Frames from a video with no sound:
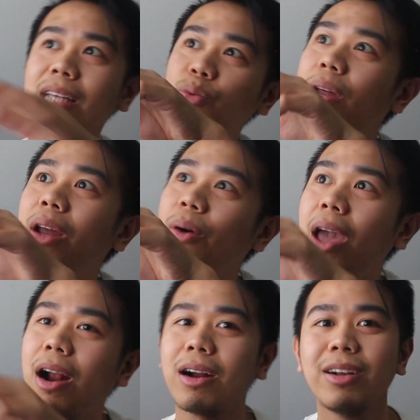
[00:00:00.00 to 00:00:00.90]
This window
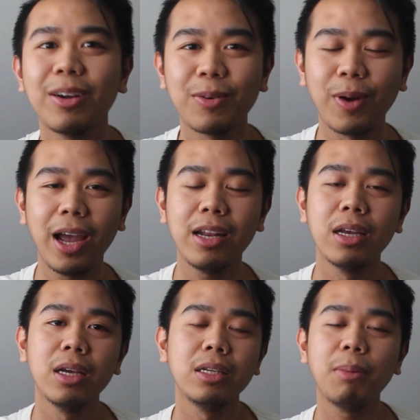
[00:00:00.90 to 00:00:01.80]
here, right?
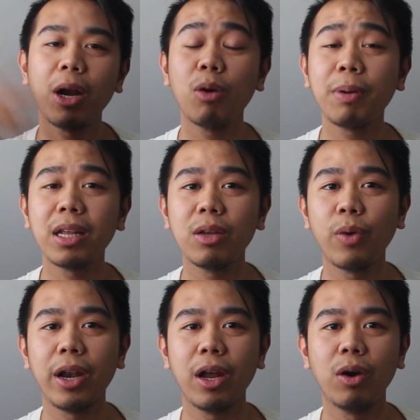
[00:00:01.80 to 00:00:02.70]
Do you mind opening
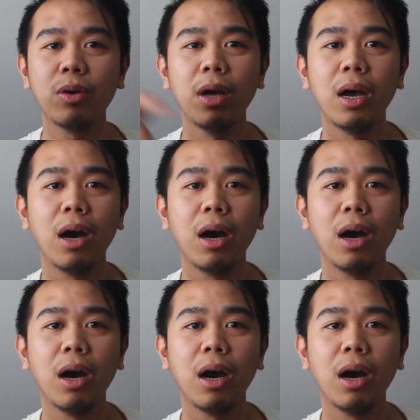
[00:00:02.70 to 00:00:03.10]
the window?